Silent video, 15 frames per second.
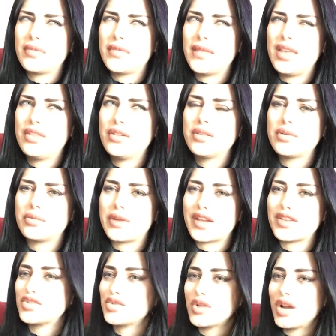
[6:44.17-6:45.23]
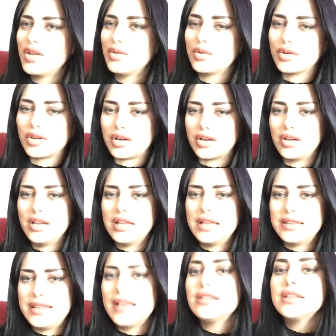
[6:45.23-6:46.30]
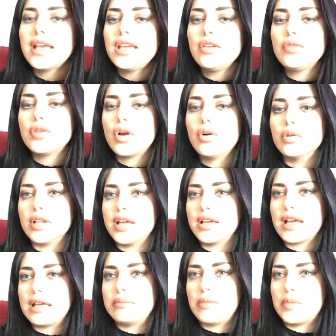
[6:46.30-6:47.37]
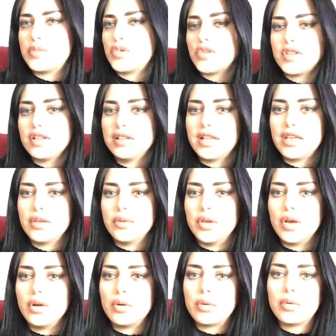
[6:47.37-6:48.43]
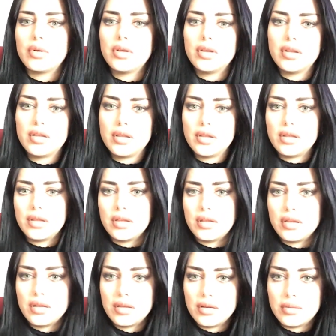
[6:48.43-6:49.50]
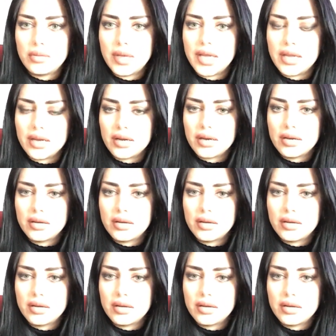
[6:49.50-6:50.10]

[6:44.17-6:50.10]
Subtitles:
either the restaurant or they'll let you know. Like I'm sure they'll let you know where.